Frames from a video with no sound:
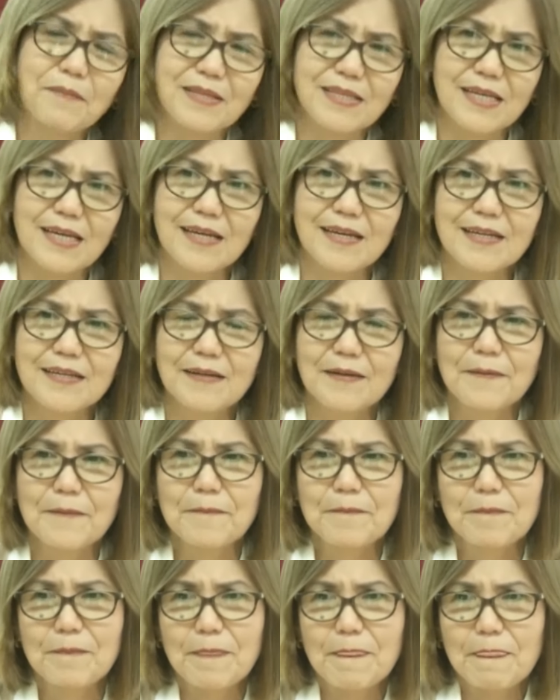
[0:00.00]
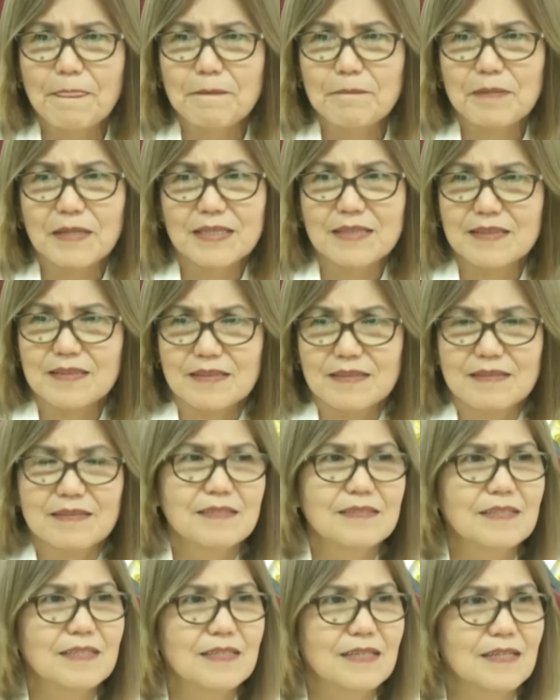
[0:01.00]
something, but
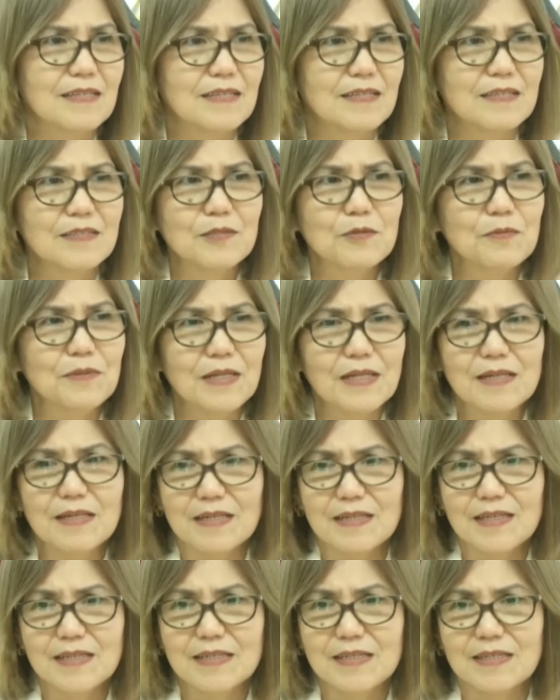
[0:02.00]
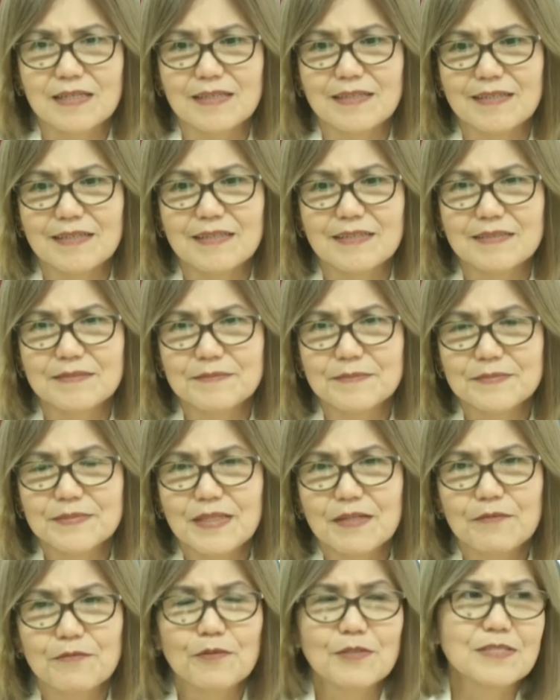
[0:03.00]
you will
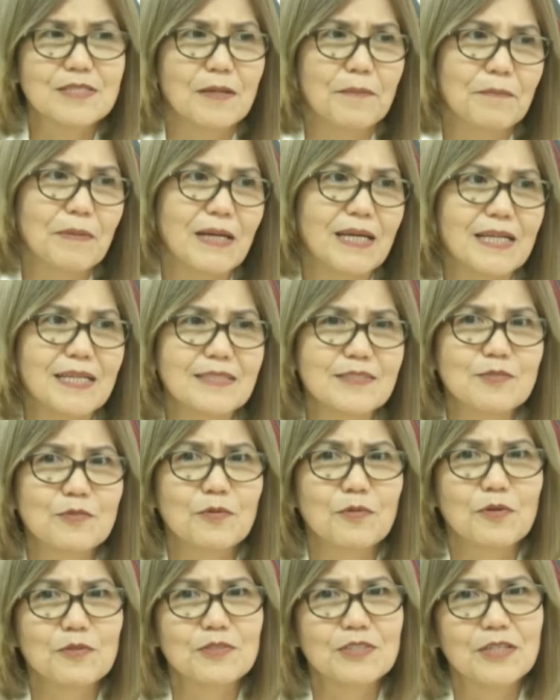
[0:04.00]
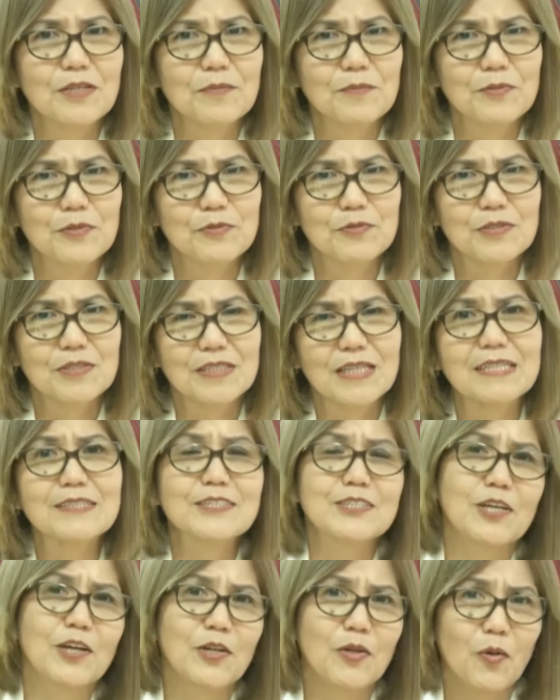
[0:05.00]
force the parents to contribute.
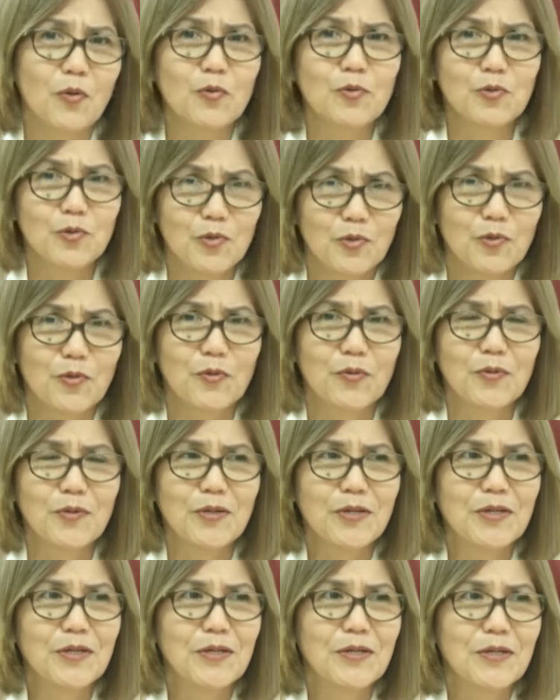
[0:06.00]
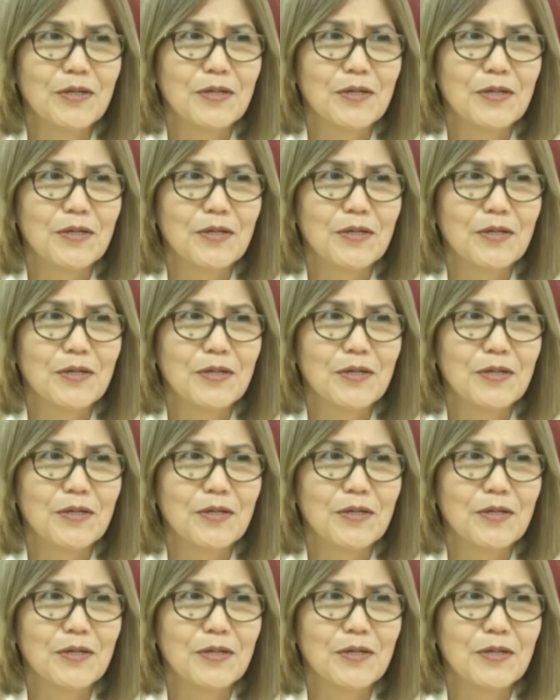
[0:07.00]
That's a no-no.